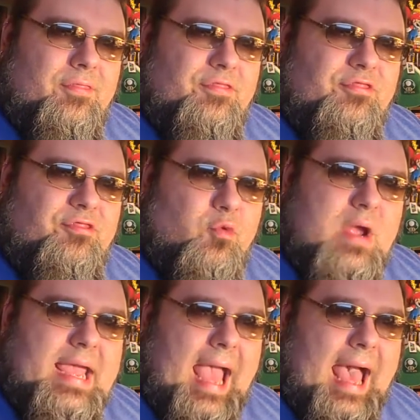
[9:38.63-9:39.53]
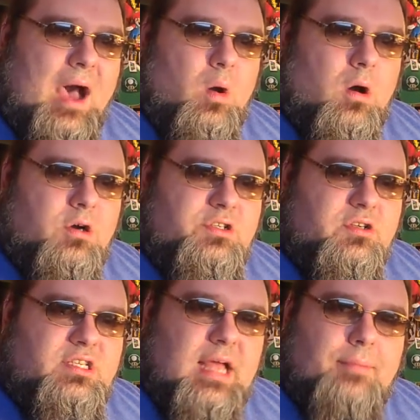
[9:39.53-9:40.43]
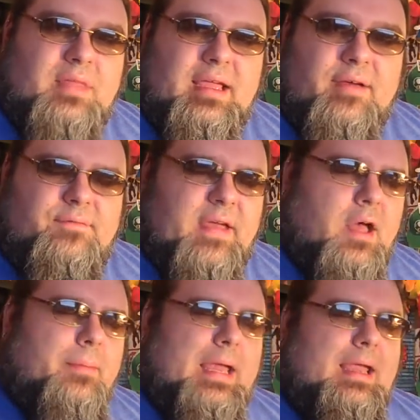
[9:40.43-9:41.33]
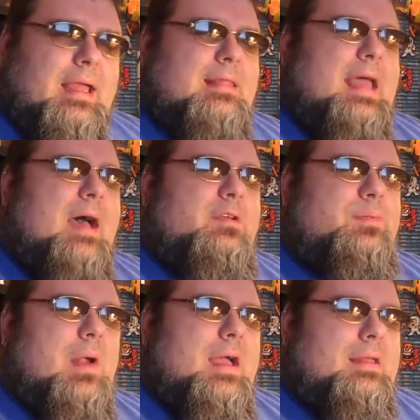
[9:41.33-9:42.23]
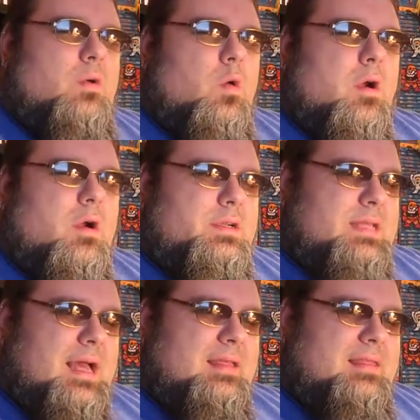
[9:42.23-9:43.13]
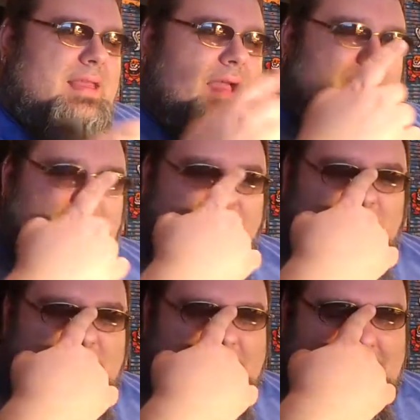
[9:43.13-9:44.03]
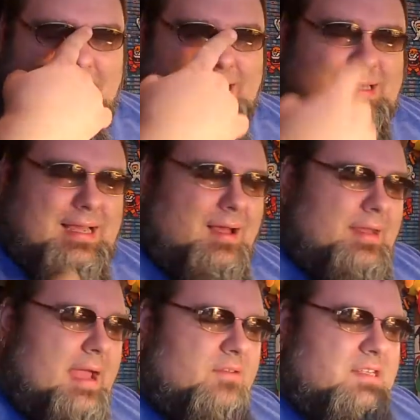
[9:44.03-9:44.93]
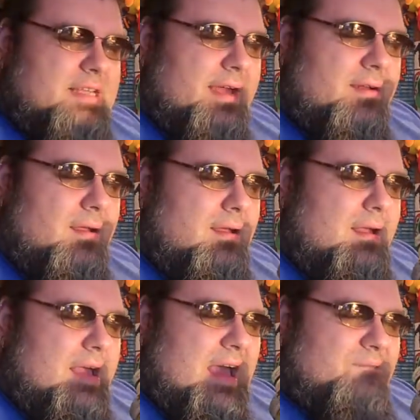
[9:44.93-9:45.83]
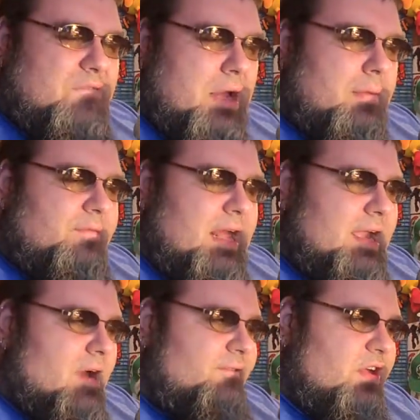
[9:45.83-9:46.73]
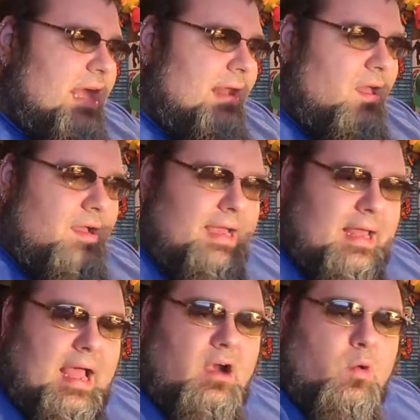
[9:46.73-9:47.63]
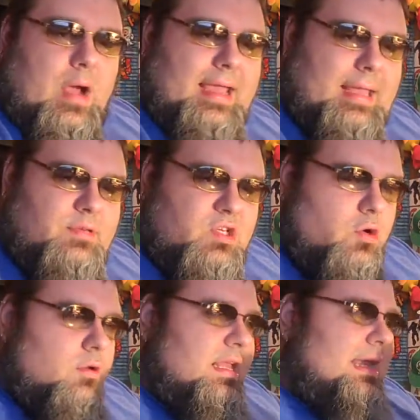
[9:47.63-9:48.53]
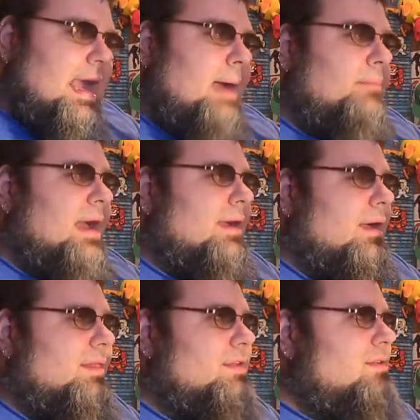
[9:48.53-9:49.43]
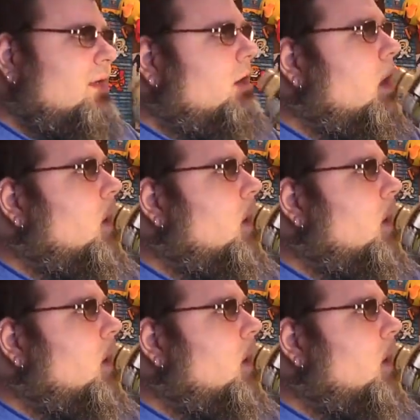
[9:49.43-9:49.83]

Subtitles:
3 hours or something of filming, and that was probably the worst. After I did that, I was like, I'll never sit and film a video for that long again. I don't know why I keep screwing the cap back on this thing.